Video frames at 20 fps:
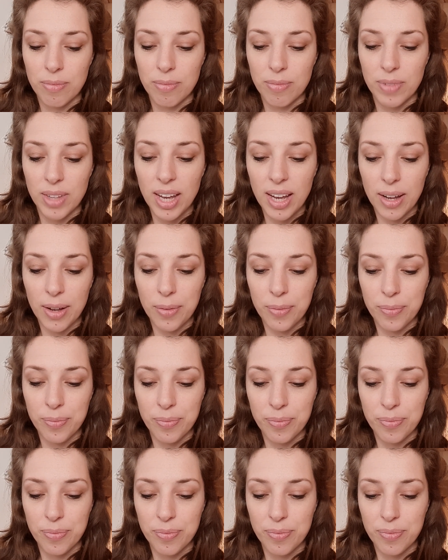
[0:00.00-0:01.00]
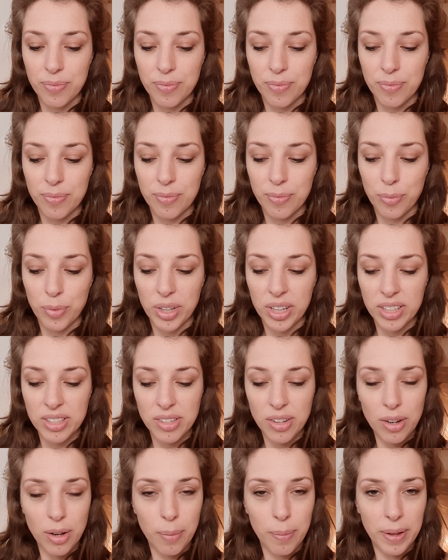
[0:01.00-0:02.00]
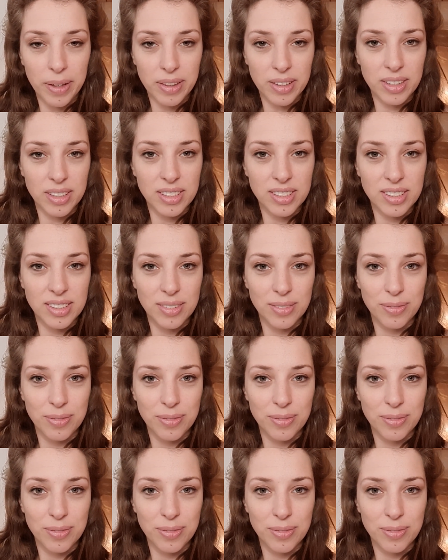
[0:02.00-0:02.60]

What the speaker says: yeah, we can talk about this.